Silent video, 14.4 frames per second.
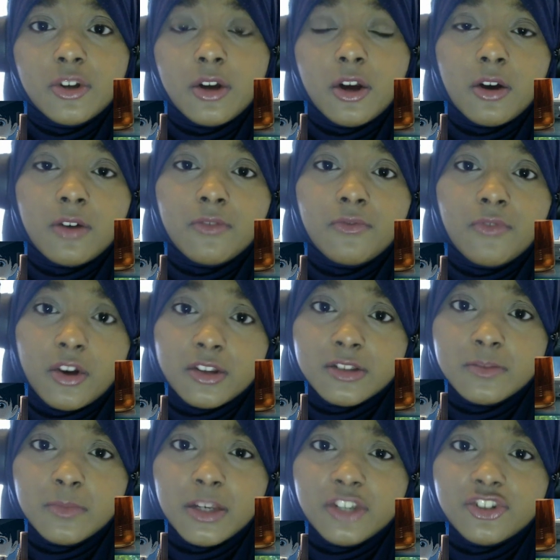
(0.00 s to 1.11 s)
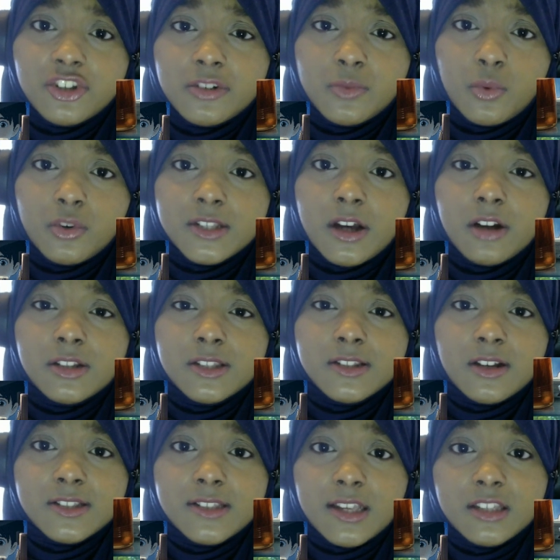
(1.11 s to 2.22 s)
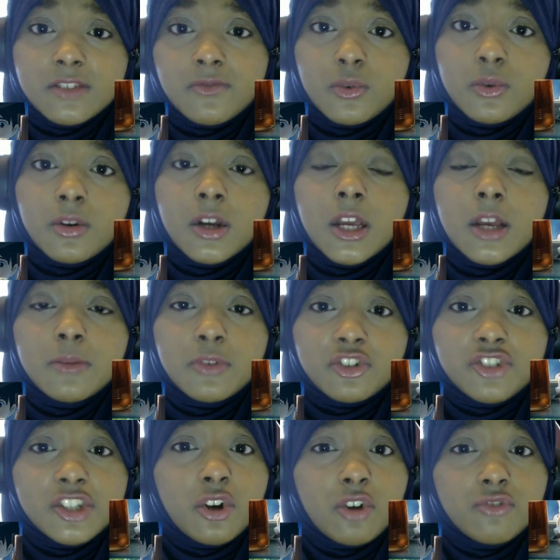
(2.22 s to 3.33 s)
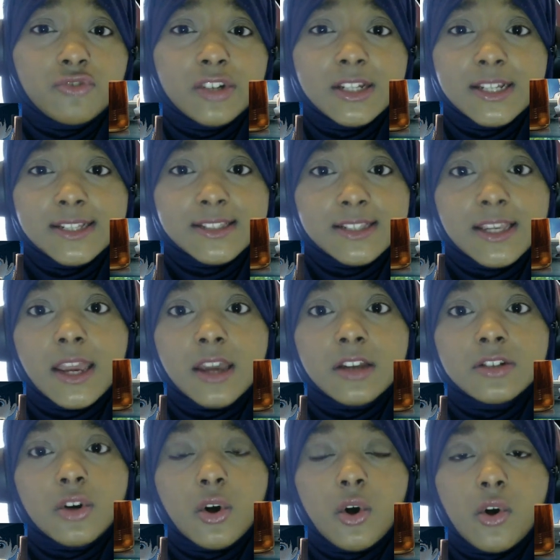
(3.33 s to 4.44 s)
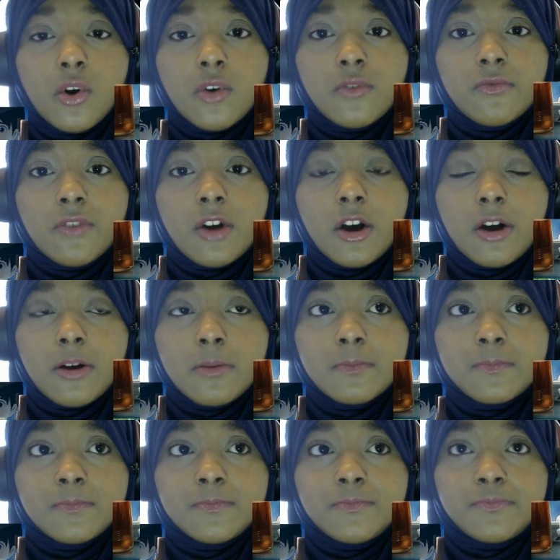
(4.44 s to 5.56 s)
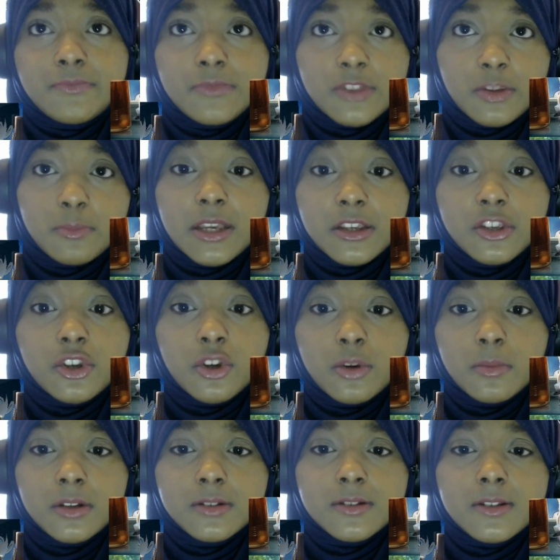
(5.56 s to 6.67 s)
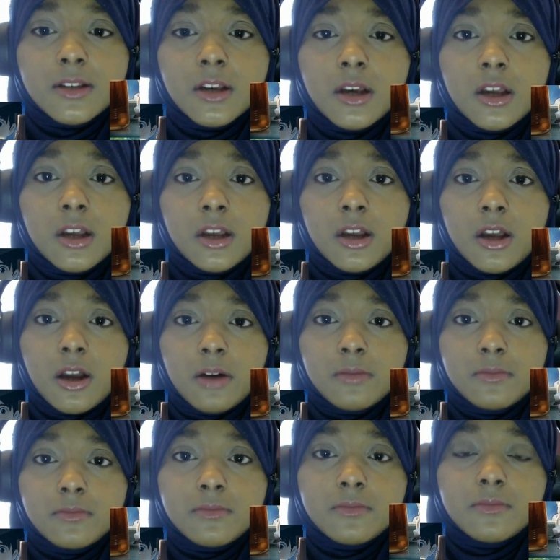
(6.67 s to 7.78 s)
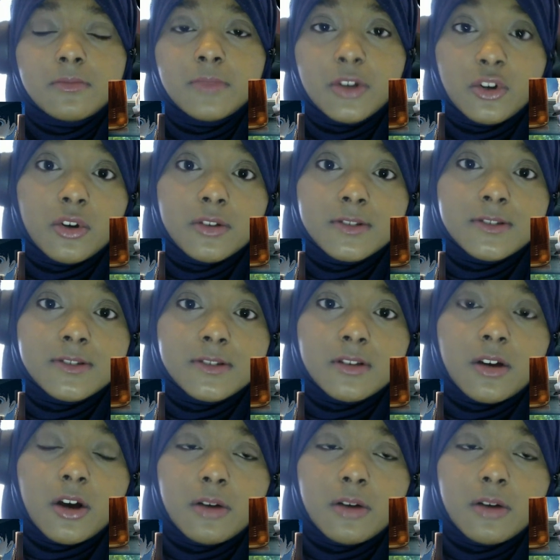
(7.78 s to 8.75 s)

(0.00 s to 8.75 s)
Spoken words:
her first mission was unsuccessful, because she got really scared of the big humans, because